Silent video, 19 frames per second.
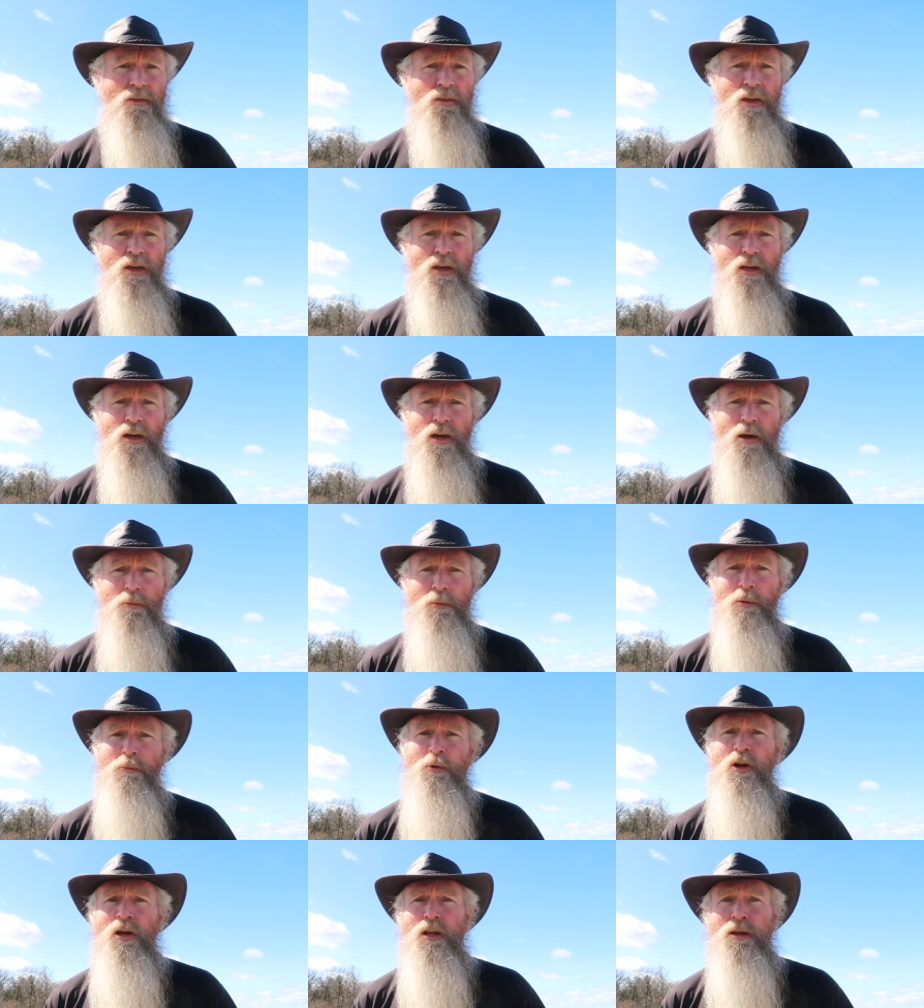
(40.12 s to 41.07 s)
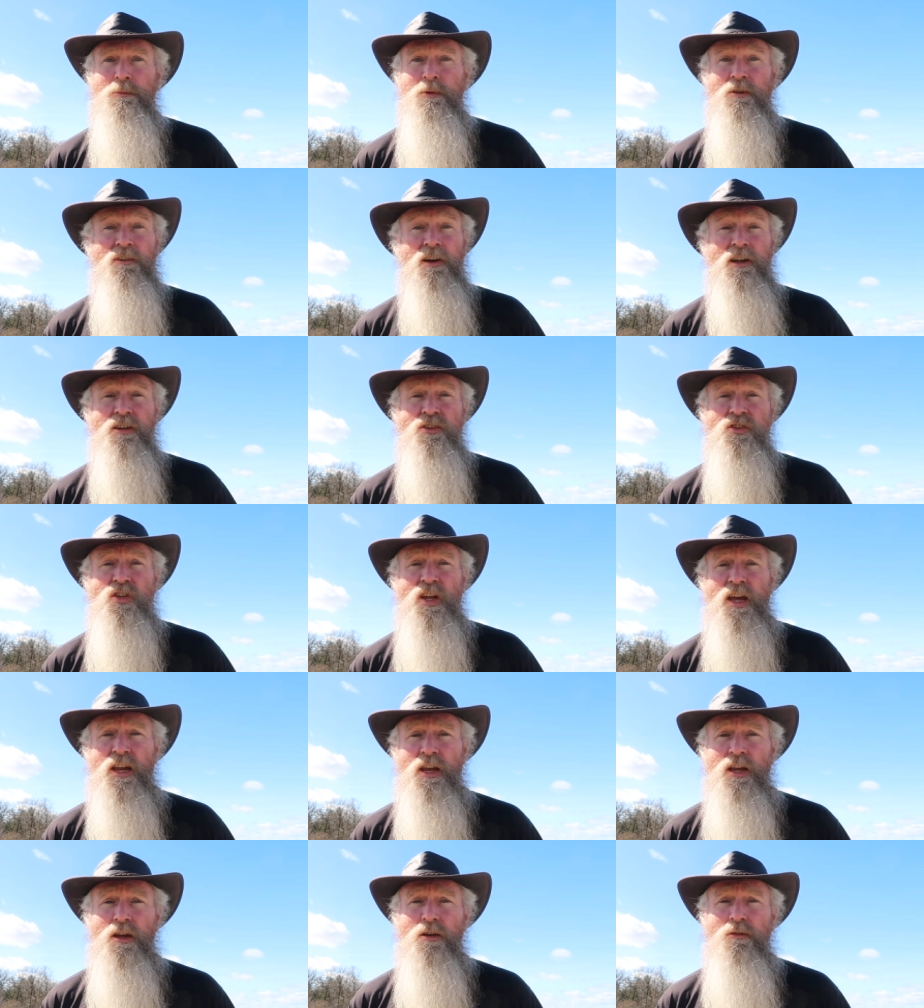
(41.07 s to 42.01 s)
the uh, Memorandum of
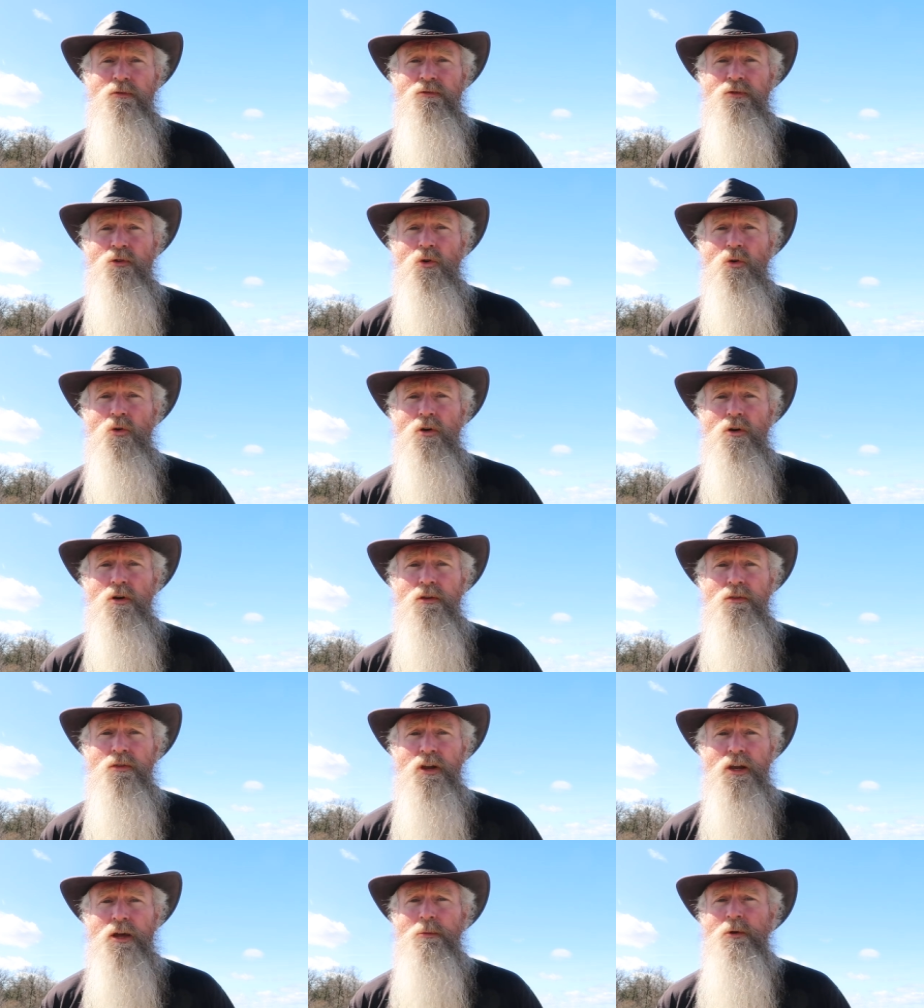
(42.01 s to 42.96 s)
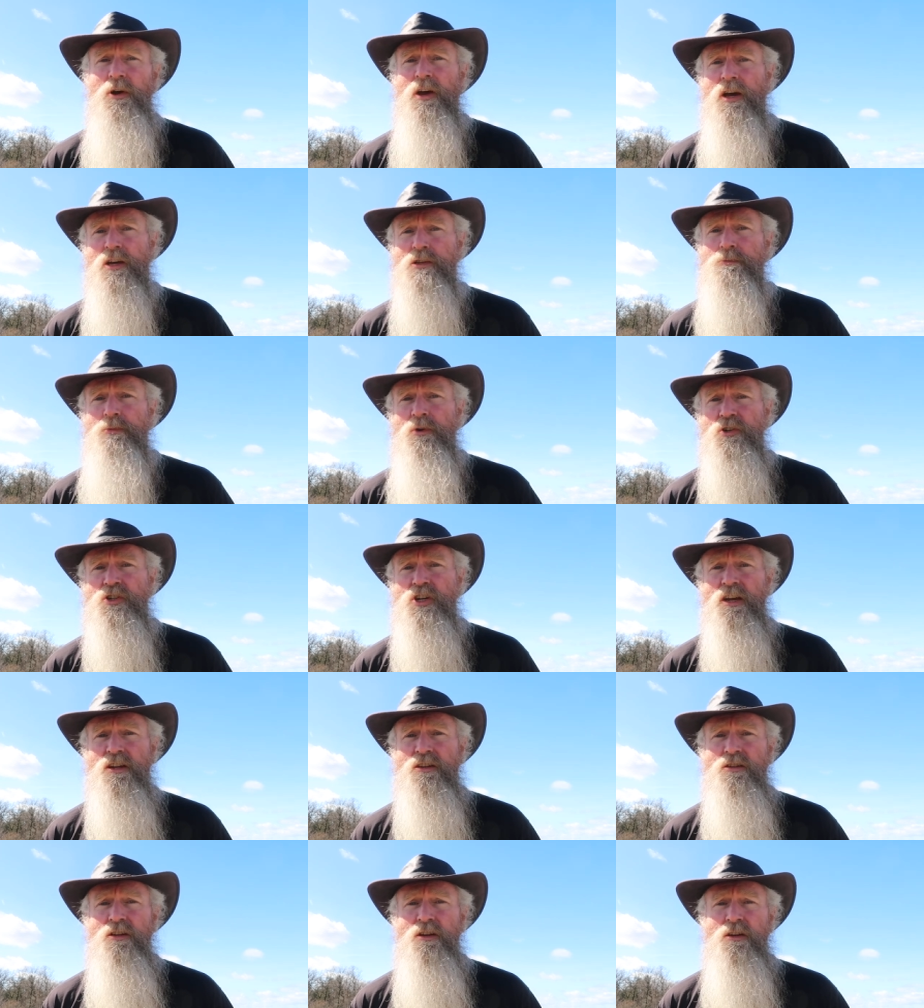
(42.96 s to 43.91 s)
Understanding for the Librecast
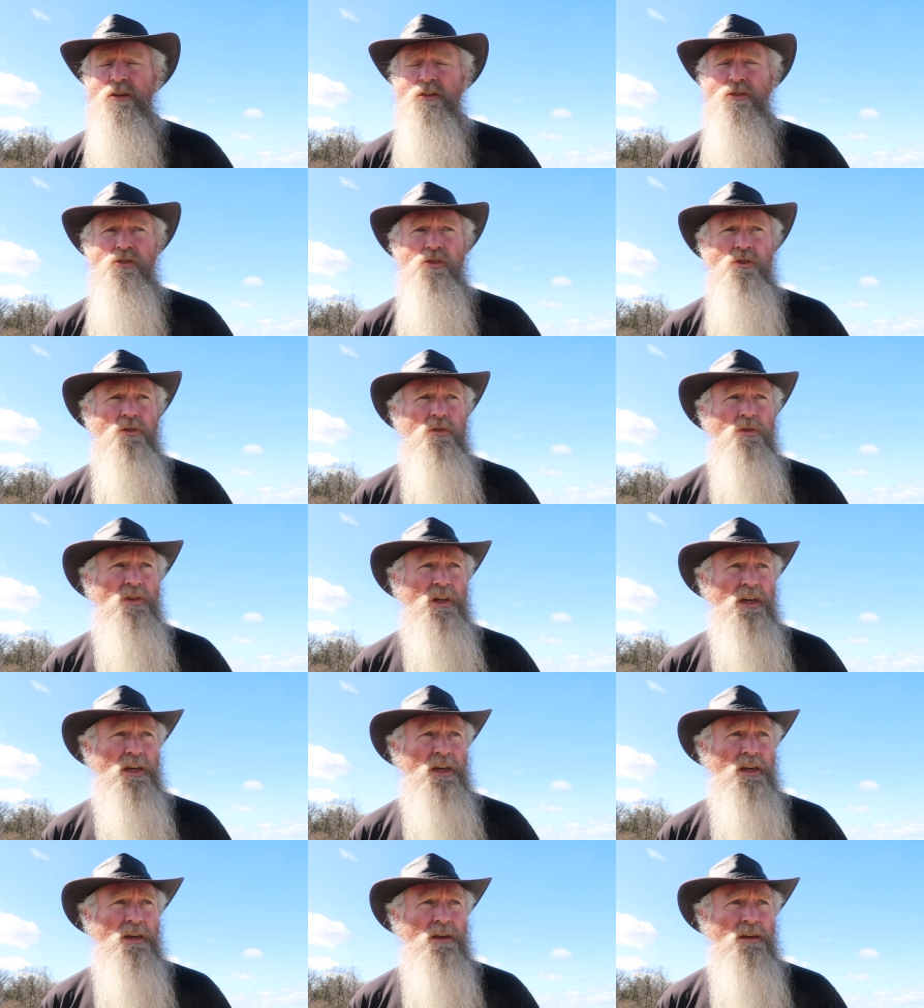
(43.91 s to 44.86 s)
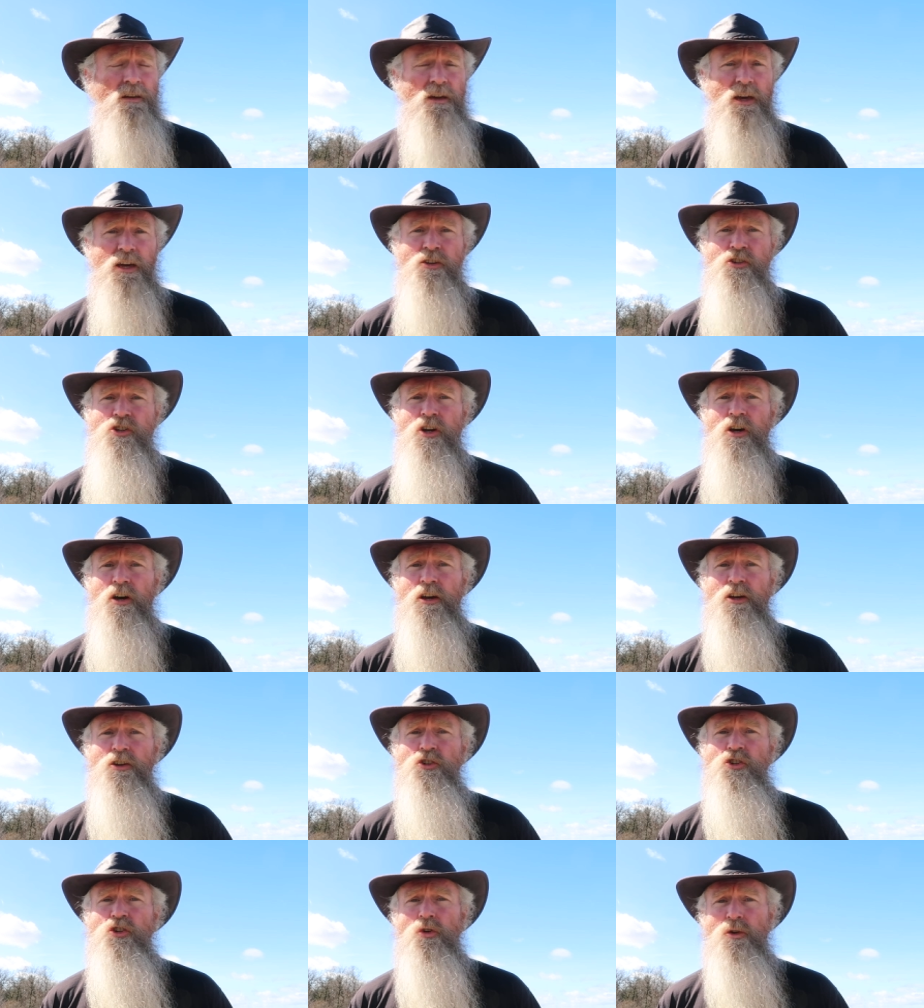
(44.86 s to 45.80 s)
project to the
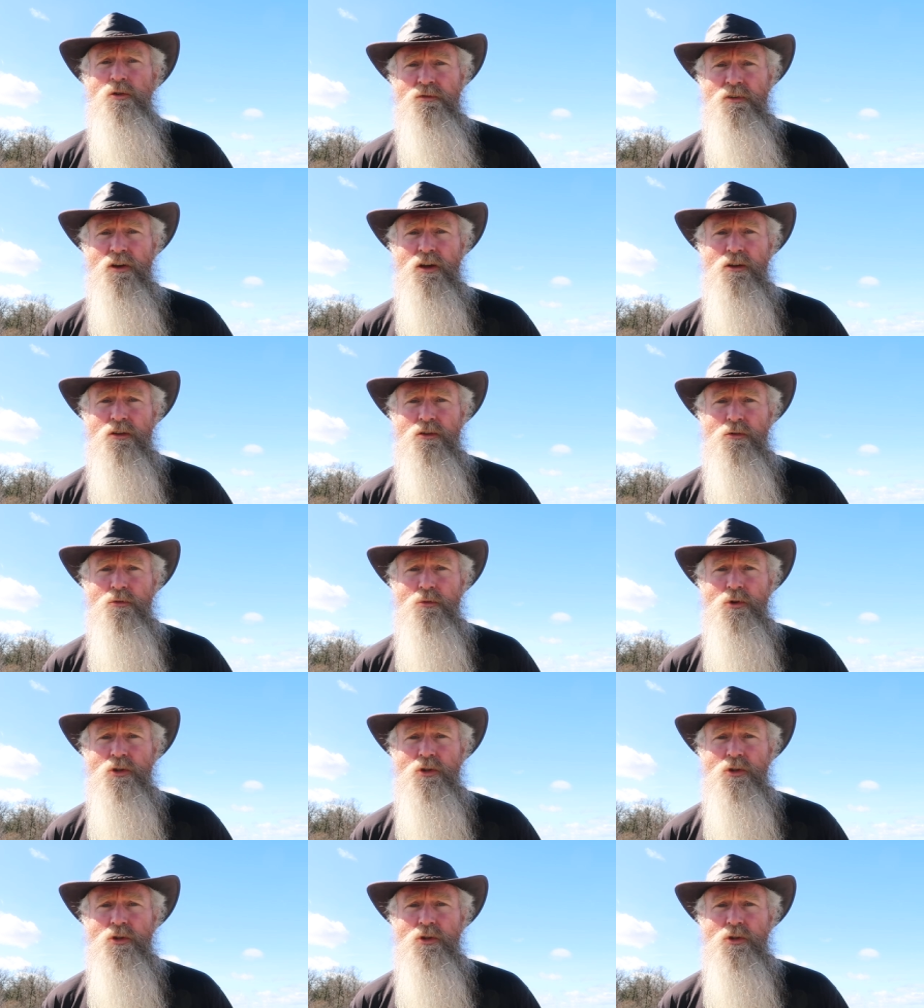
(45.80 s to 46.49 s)
NGI Assure Fund,